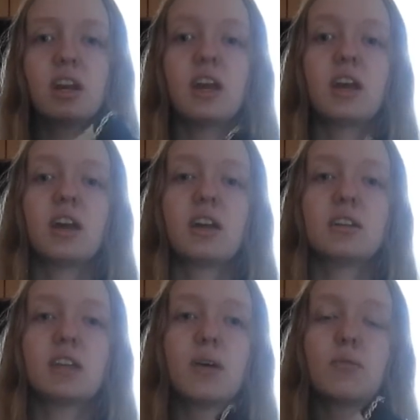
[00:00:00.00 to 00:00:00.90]

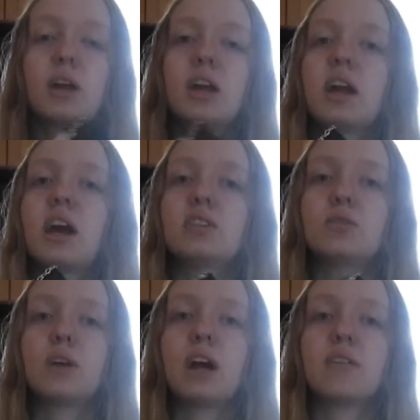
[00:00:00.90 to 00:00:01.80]
and that way I
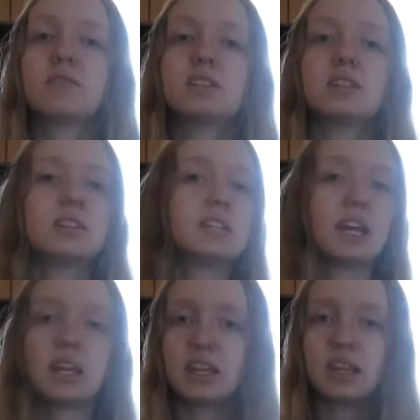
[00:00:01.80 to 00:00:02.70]
don't have to
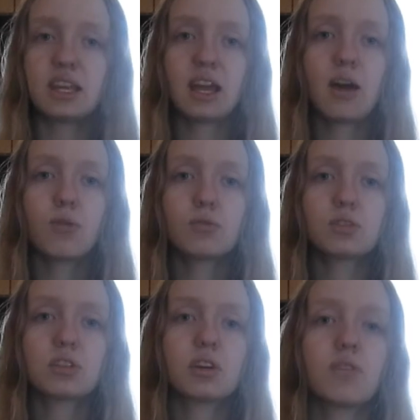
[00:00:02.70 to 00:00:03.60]
take anything
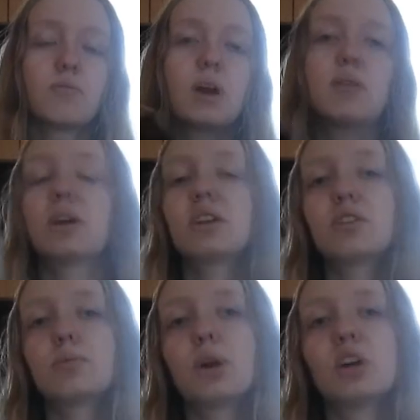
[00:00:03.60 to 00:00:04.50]
out of my
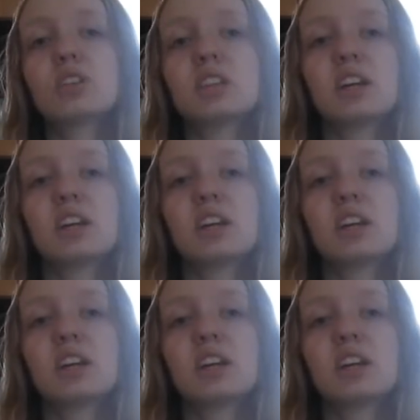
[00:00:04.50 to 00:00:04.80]
regular purse.